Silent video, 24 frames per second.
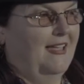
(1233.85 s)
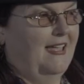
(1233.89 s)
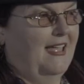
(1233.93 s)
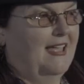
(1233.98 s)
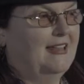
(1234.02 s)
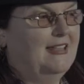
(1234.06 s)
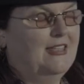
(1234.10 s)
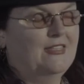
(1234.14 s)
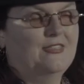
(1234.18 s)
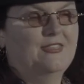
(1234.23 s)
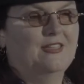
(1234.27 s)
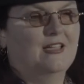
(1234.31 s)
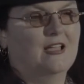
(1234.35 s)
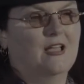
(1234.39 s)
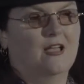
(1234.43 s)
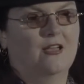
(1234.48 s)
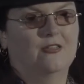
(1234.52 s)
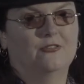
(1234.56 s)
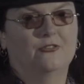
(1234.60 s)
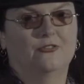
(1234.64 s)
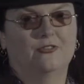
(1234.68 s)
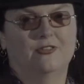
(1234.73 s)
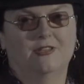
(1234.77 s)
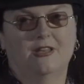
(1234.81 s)
anything
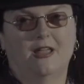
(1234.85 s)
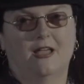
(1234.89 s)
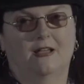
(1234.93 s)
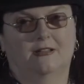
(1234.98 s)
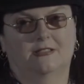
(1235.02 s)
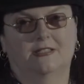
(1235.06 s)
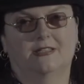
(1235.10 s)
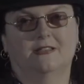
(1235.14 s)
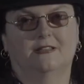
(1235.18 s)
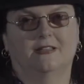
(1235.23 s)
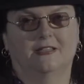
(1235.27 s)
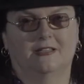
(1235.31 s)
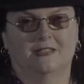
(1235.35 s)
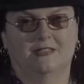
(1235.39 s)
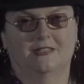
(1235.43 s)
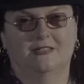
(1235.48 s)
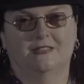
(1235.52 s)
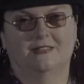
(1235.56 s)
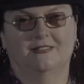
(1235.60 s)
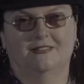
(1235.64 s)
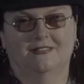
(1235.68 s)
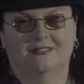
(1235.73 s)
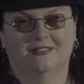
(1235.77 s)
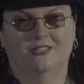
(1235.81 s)
other than
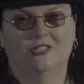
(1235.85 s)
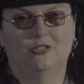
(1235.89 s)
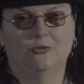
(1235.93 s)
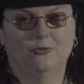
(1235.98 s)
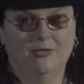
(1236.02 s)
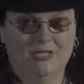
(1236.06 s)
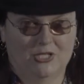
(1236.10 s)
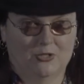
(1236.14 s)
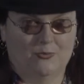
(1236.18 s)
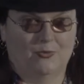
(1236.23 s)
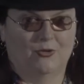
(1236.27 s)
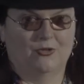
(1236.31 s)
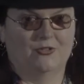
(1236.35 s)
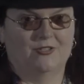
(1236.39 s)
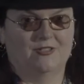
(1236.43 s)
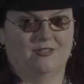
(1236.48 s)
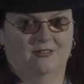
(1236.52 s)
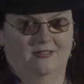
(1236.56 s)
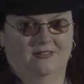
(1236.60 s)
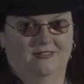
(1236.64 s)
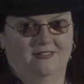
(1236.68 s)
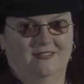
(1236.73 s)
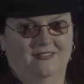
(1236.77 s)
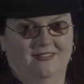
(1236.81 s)
excellence to each
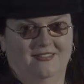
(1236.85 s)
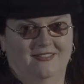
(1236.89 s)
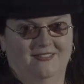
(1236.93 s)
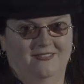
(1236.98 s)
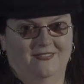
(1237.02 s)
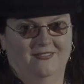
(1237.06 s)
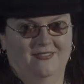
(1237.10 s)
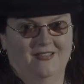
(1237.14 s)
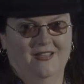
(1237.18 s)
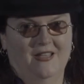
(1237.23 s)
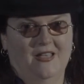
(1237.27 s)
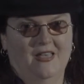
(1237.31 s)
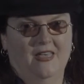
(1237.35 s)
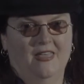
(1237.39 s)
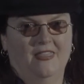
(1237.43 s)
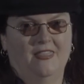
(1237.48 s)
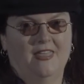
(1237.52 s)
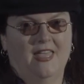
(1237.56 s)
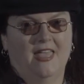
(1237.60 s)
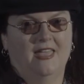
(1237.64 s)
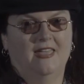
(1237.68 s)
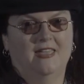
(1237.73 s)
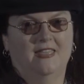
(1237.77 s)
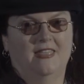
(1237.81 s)
person.
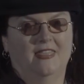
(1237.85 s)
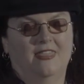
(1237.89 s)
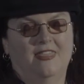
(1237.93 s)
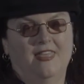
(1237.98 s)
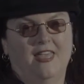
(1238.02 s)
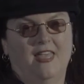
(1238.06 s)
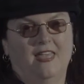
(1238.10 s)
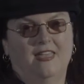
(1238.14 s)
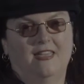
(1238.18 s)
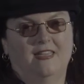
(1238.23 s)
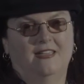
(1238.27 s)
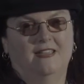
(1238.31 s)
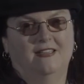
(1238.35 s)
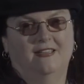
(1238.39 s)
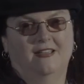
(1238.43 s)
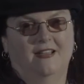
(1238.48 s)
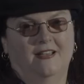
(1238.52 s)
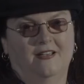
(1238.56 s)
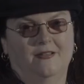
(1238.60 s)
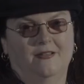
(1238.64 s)
Angie